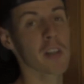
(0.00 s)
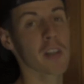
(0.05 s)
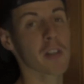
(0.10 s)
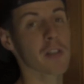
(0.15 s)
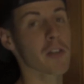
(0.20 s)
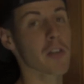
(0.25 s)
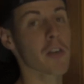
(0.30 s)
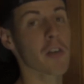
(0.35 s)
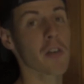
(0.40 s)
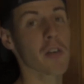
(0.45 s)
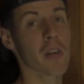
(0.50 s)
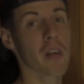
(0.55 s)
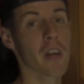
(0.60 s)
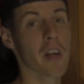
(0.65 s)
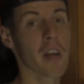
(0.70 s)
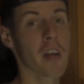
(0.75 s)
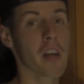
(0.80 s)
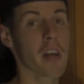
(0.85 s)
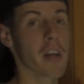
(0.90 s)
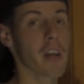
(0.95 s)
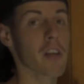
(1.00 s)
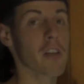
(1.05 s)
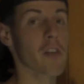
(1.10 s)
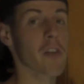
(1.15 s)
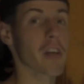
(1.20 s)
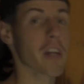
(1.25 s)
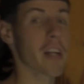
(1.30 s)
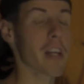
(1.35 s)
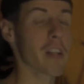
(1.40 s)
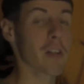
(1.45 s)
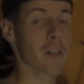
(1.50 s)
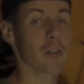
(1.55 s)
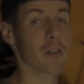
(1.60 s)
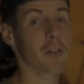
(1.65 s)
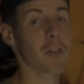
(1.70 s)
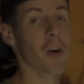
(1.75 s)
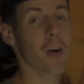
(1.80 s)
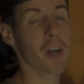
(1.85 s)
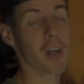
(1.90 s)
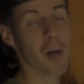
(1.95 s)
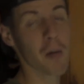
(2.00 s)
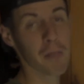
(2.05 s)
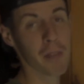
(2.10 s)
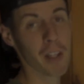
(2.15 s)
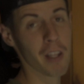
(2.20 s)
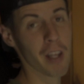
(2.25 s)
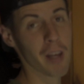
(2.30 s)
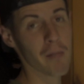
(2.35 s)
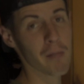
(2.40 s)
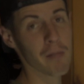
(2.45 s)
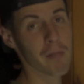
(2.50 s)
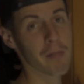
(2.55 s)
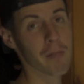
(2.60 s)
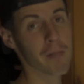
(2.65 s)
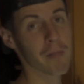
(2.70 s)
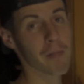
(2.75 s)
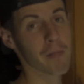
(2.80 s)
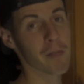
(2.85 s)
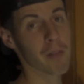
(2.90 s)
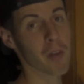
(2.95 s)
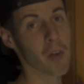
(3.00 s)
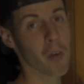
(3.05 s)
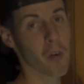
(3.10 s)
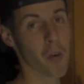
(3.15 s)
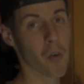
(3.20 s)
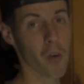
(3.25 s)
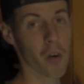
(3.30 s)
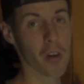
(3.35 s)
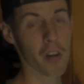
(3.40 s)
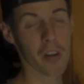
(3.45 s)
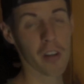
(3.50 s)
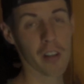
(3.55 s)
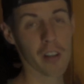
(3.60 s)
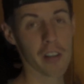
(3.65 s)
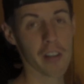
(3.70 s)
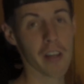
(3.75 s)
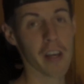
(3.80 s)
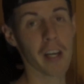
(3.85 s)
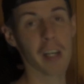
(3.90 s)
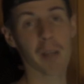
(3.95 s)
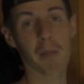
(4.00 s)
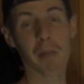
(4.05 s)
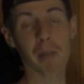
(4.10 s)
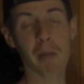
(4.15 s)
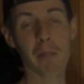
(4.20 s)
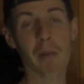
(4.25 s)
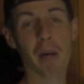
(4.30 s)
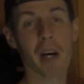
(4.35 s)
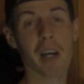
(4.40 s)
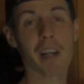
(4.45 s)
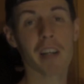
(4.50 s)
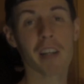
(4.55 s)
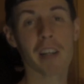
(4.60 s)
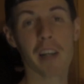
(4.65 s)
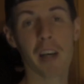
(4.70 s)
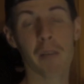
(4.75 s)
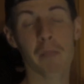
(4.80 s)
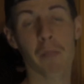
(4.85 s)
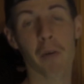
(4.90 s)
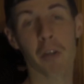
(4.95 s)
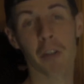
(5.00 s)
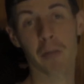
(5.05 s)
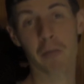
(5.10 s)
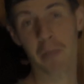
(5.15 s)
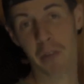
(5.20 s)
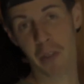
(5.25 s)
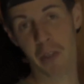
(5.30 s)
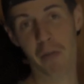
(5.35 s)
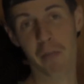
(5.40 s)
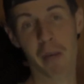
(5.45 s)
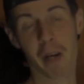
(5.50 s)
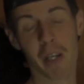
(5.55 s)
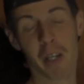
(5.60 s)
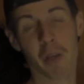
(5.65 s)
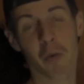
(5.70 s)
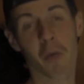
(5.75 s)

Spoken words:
So you can either stalk up to them or kick them in the butt and push them to your buddy.